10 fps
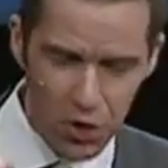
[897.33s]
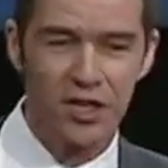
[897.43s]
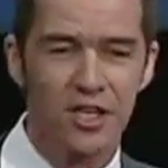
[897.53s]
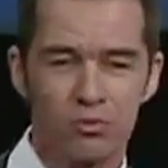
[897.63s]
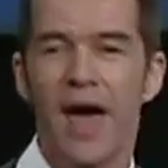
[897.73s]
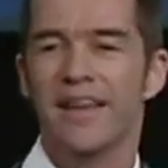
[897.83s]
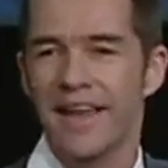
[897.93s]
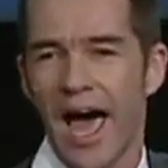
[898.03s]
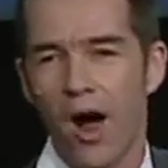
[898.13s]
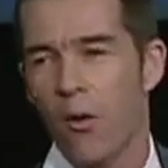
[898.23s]
working right
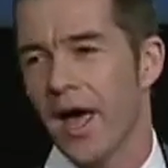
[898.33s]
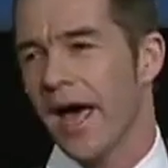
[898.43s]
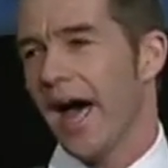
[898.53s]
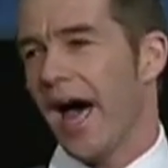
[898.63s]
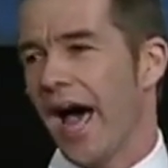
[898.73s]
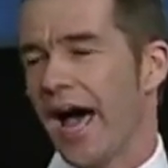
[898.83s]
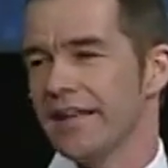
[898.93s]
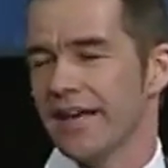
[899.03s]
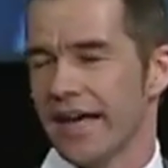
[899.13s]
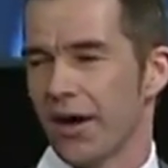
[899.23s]
now
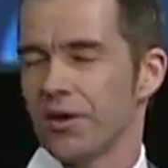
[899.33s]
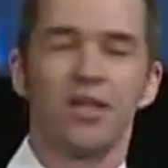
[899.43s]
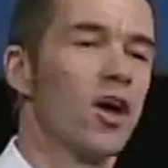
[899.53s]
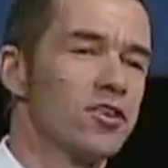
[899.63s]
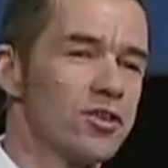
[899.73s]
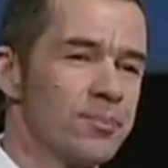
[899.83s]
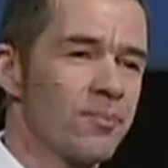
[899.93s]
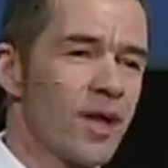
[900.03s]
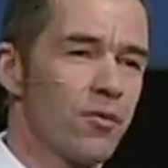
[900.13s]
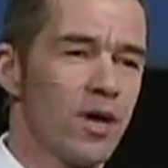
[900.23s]
on another,
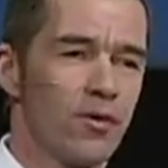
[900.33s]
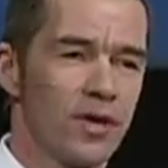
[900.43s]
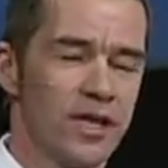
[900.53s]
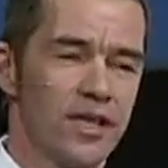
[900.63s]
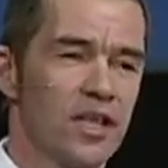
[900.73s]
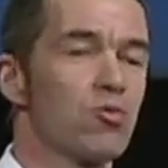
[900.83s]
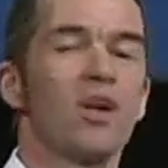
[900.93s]
in a